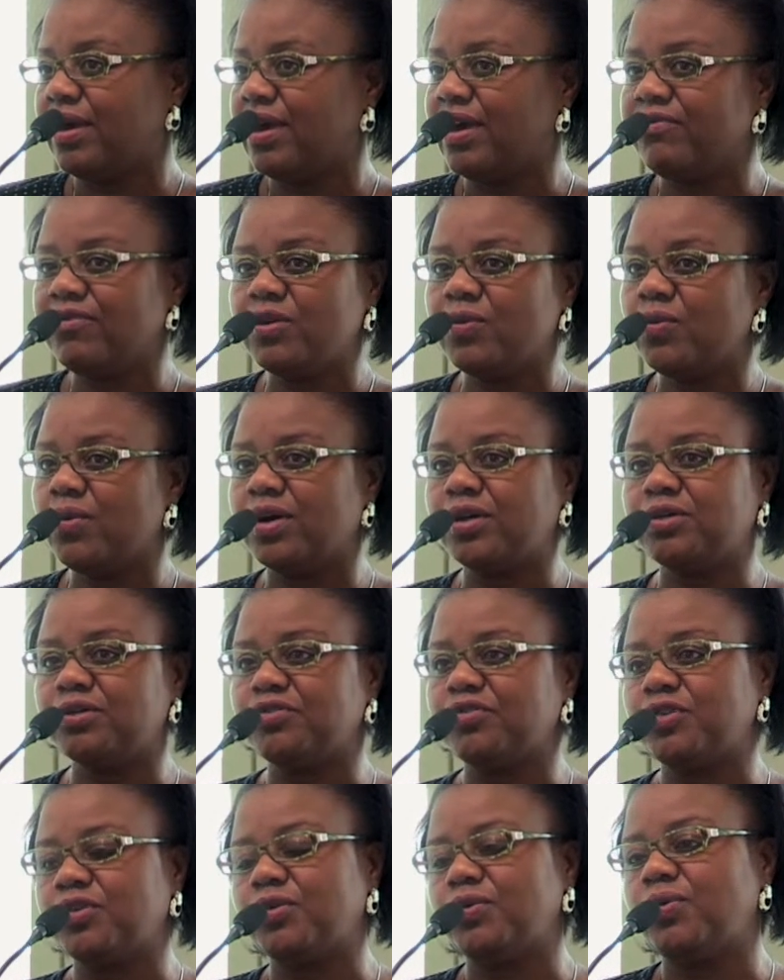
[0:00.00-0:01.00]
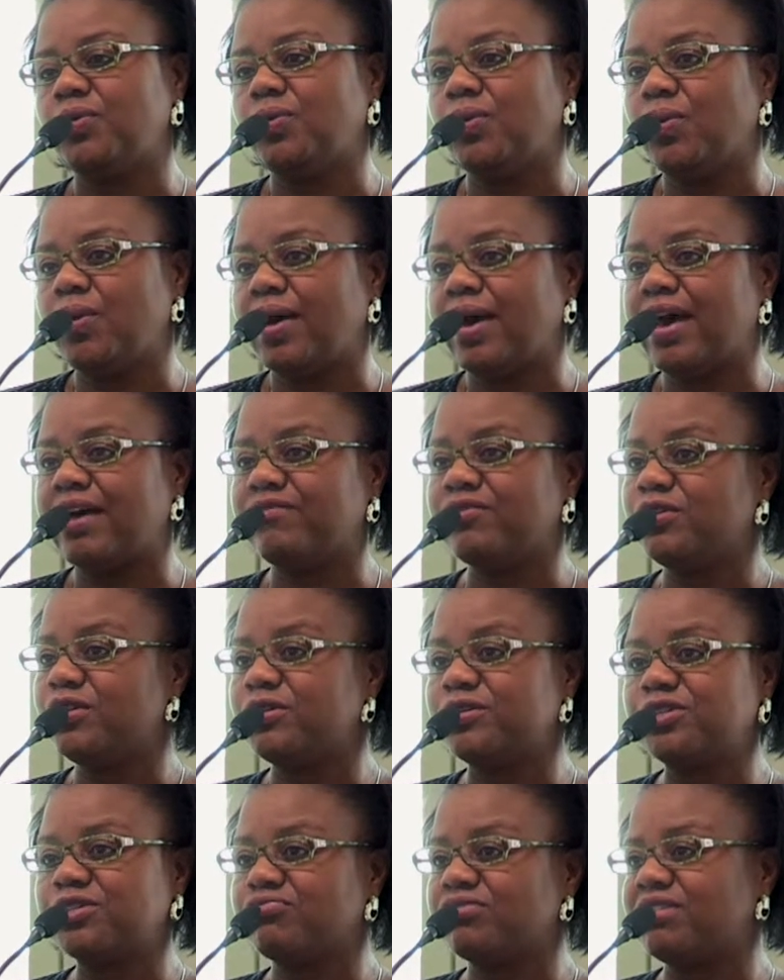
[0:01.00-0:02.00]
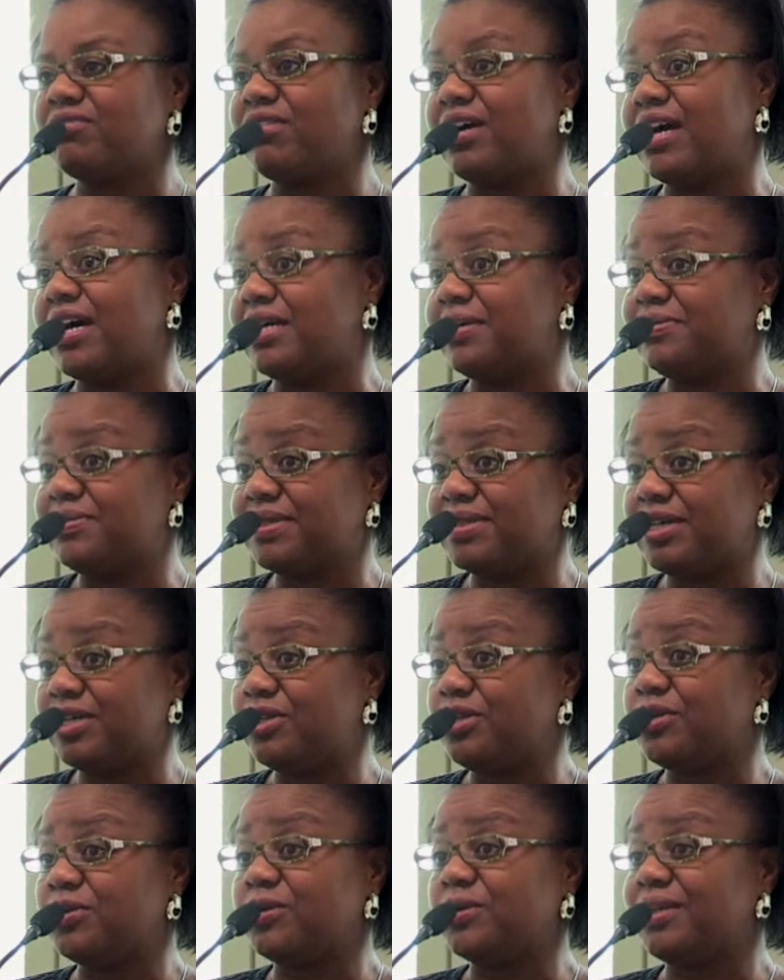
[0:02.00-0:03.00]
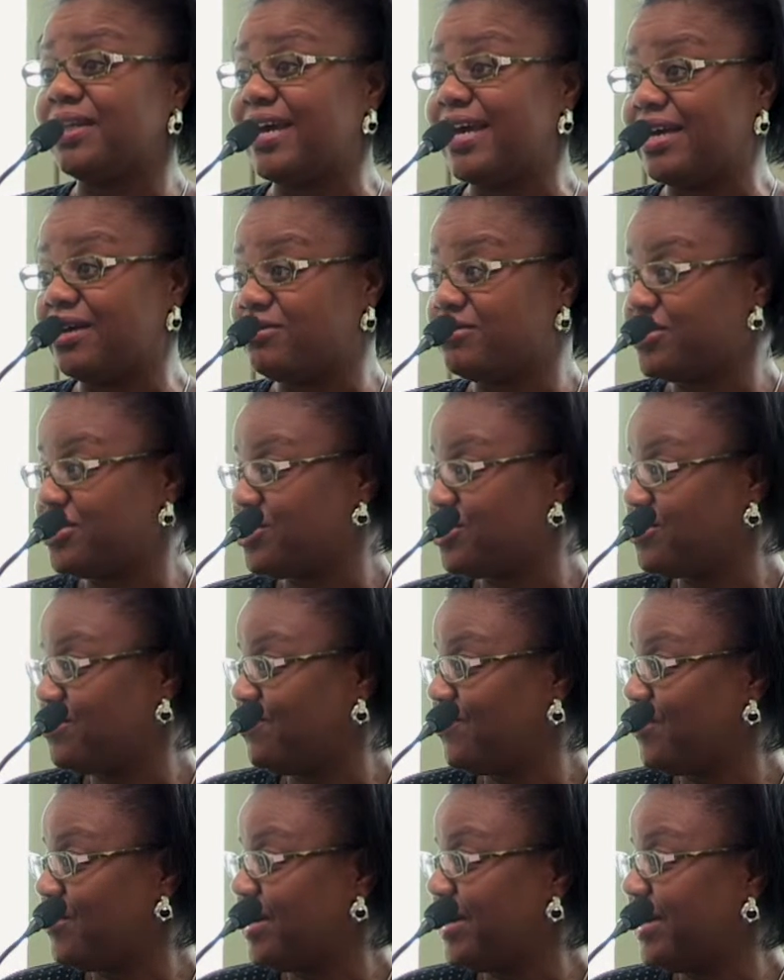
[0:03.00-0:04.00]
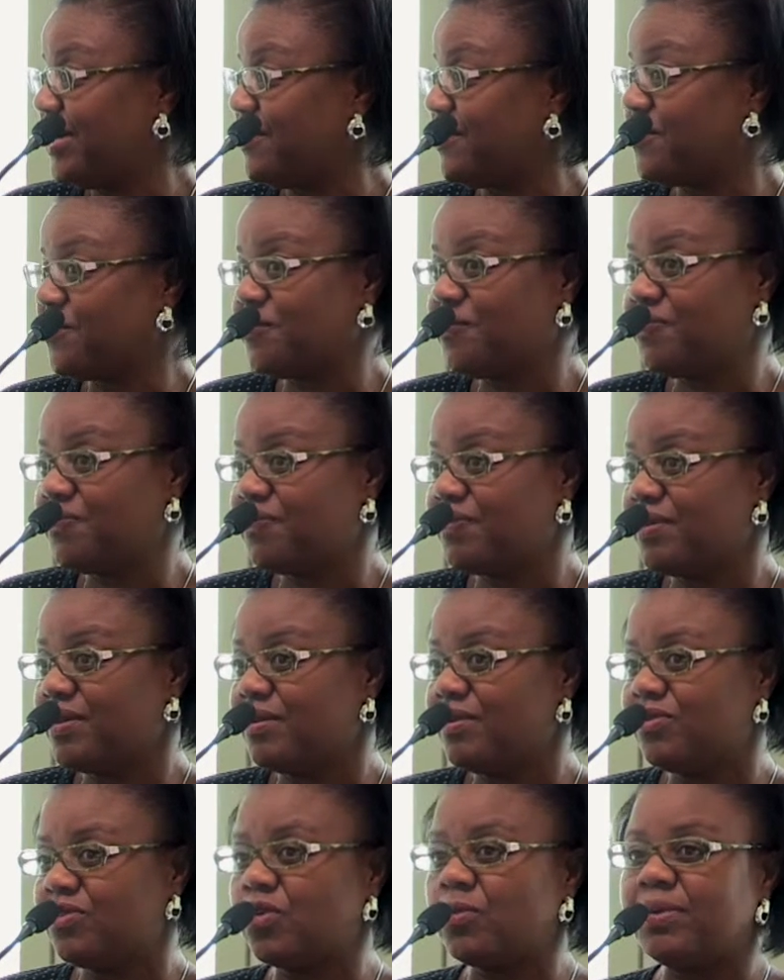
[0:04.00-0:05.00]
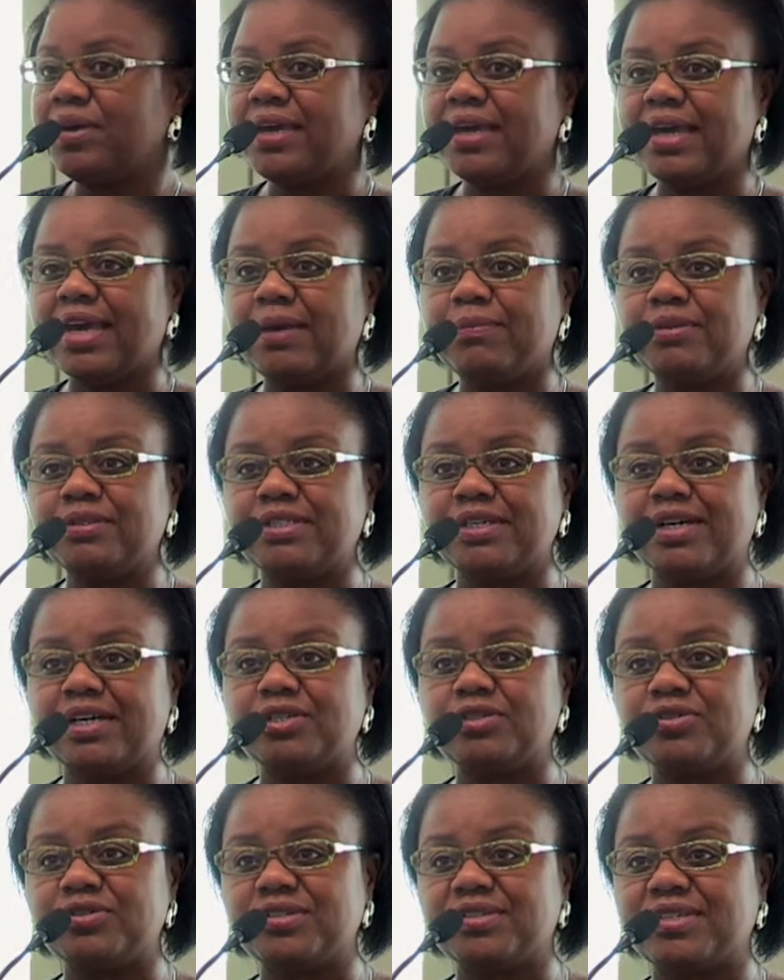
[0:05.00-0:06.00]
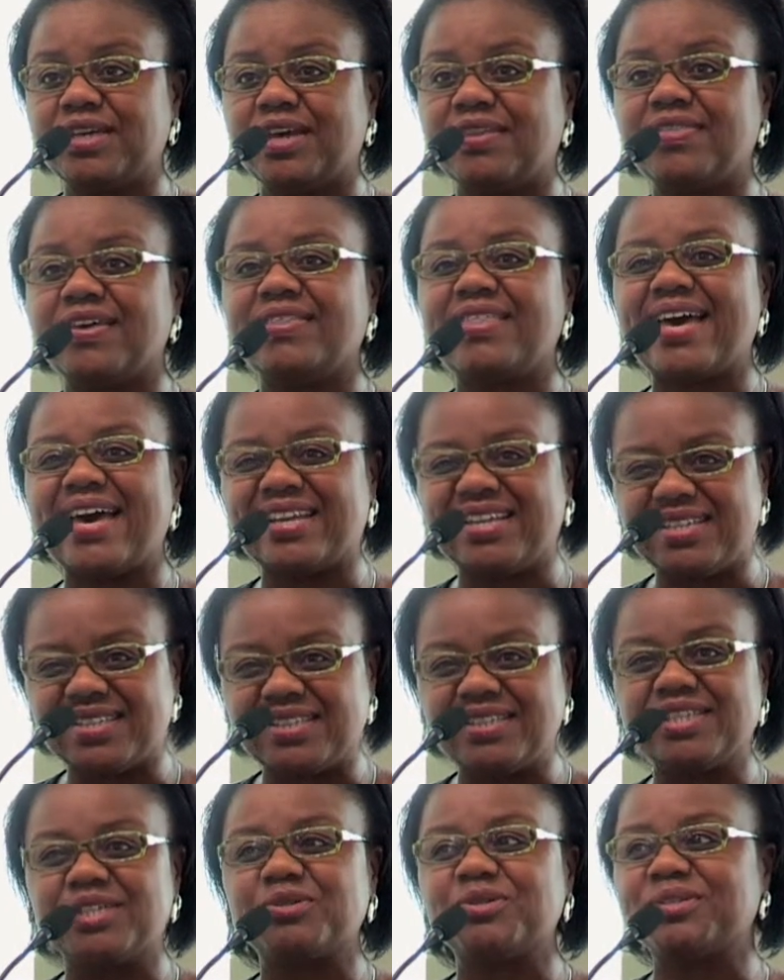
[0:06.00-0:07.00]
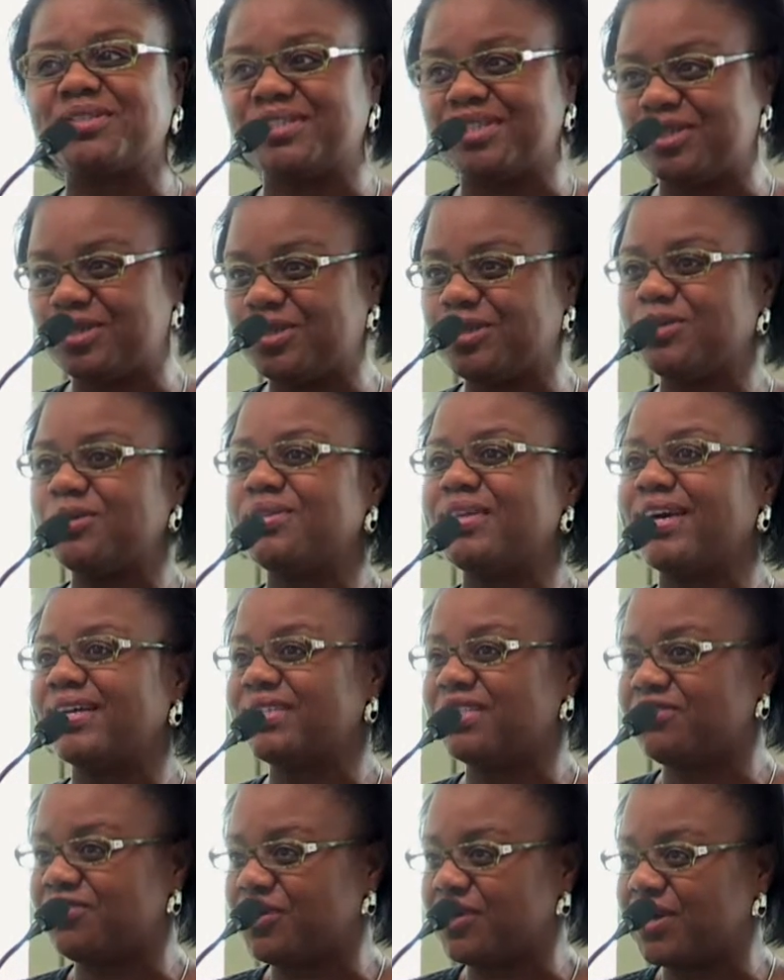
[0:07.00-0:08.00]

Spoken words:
Every one of you have nursery rhymes in your own language, right? So being able to understand that that is literacy too, that's